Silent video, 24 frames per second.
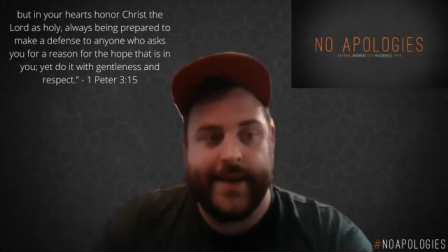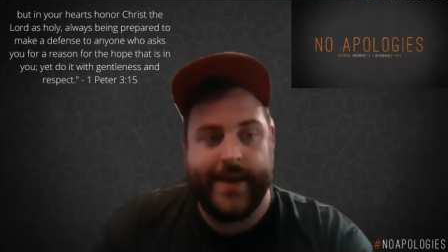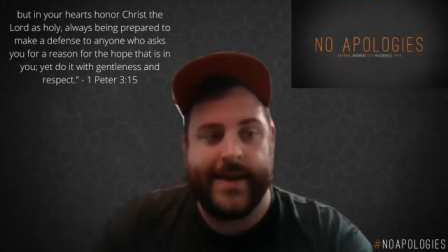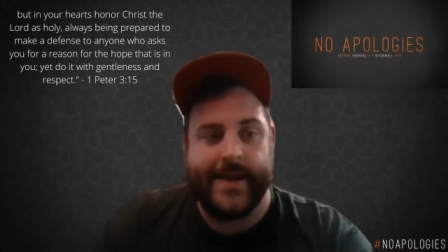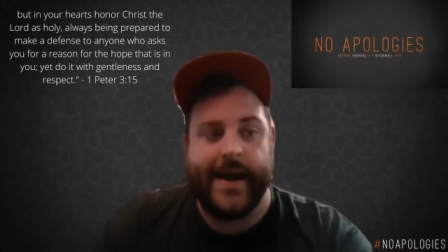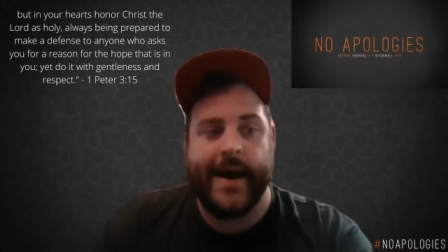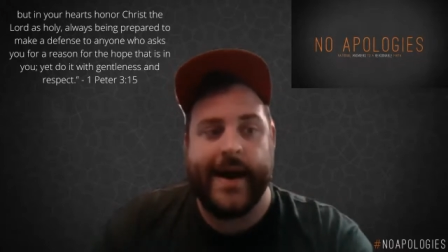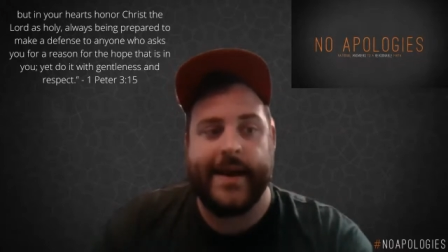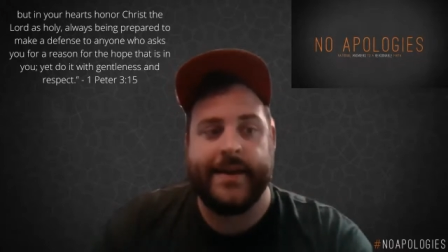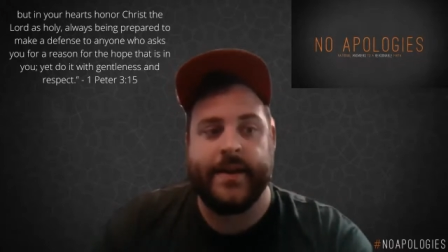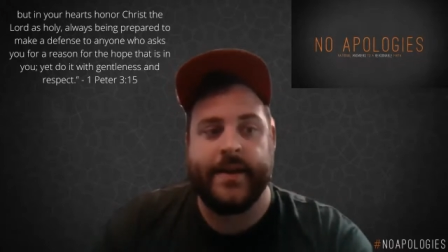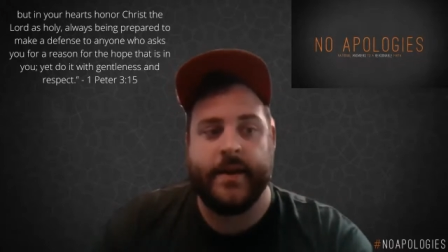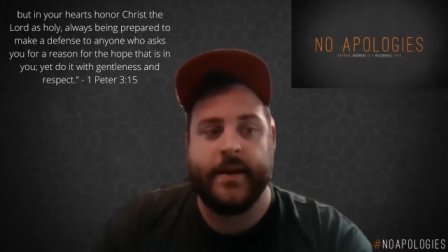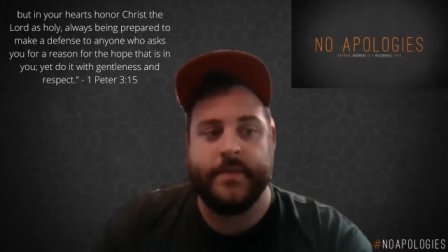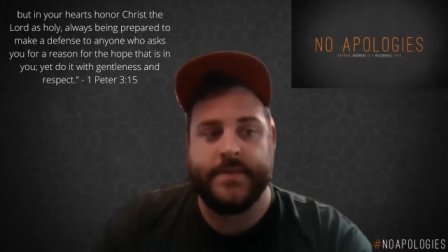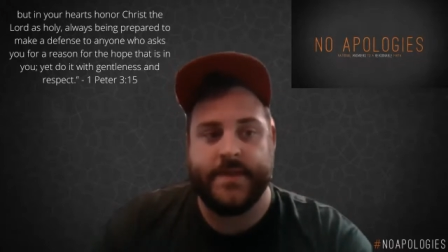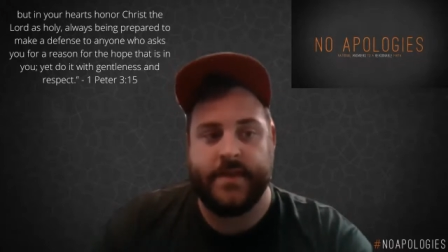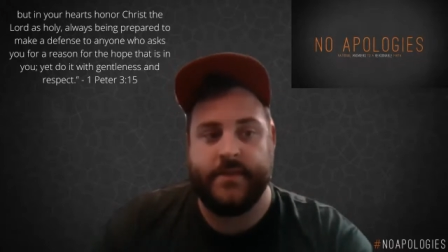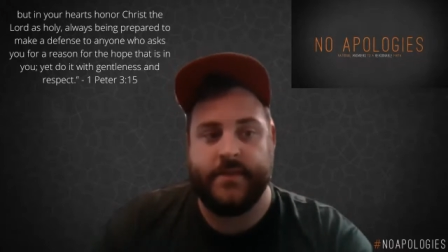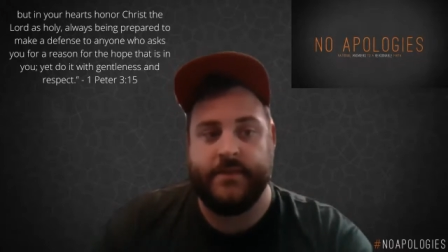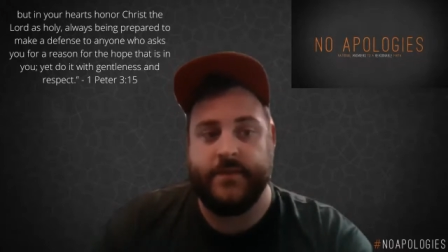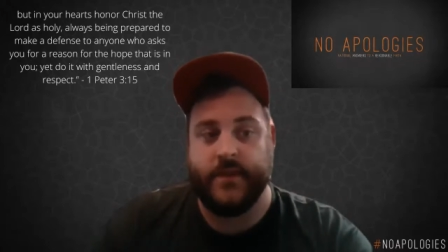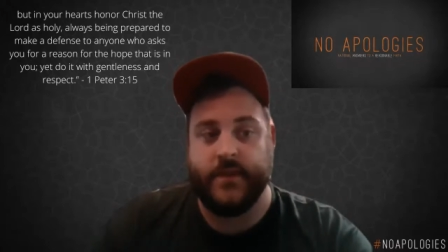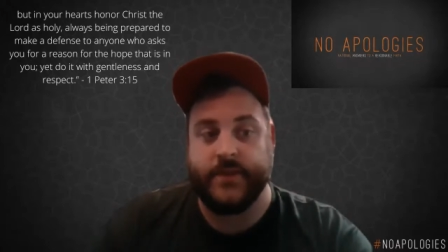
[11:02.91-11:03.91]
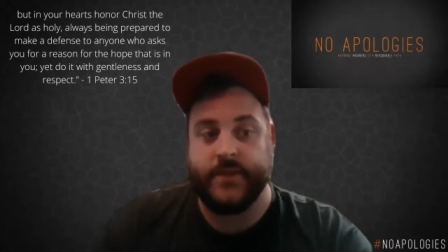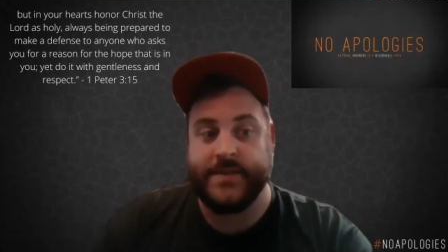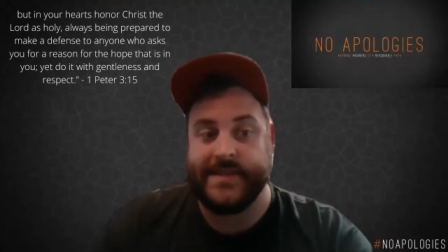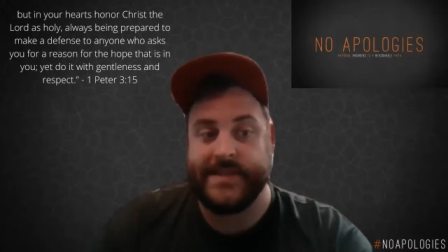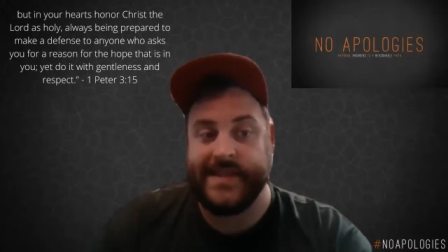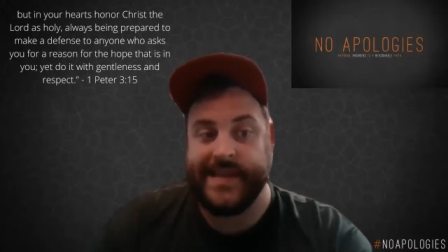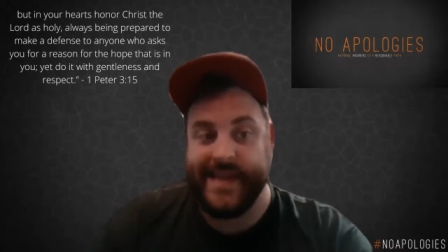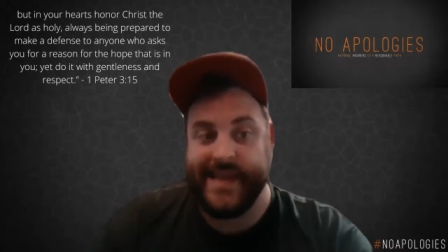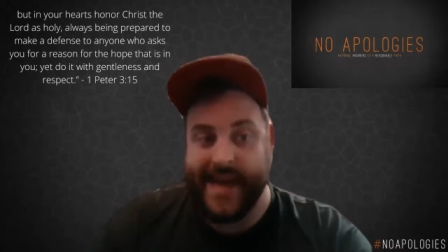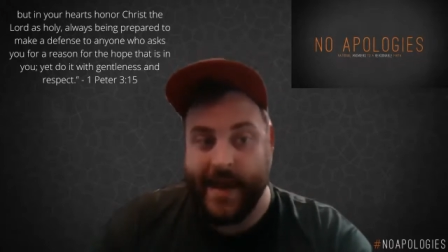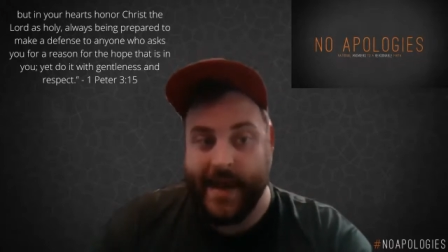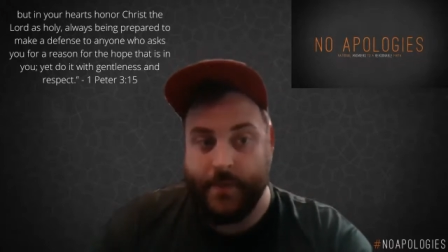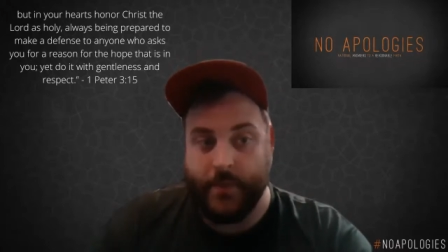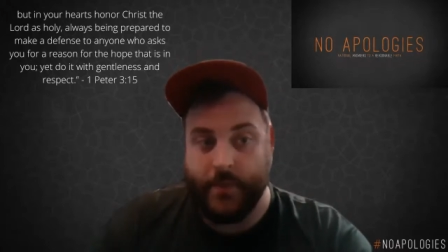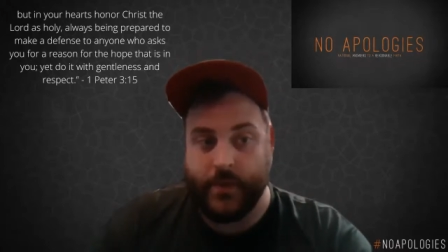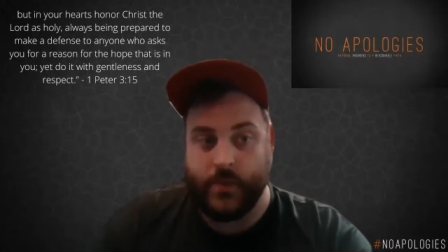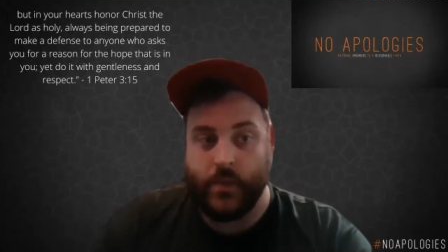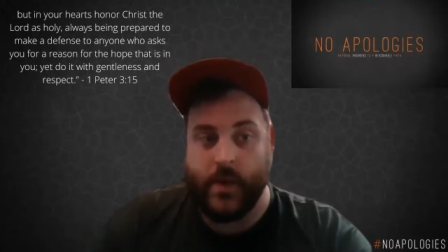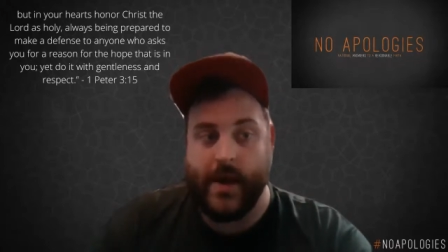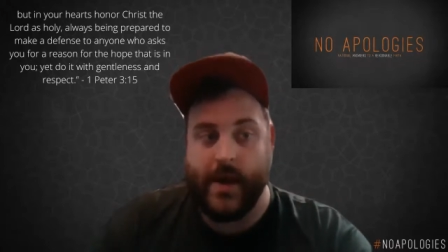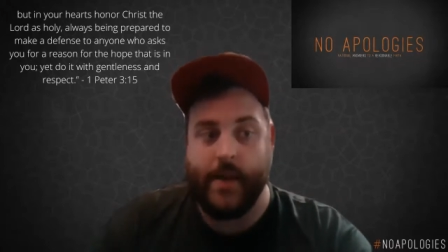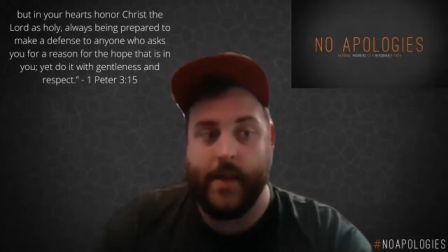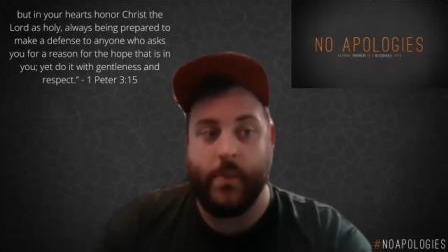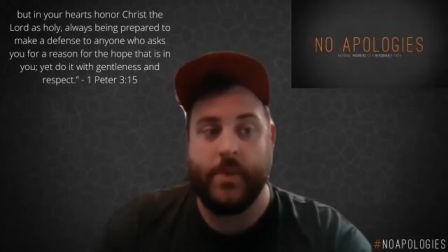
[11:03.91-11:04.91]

God comes in and fills the gap with why.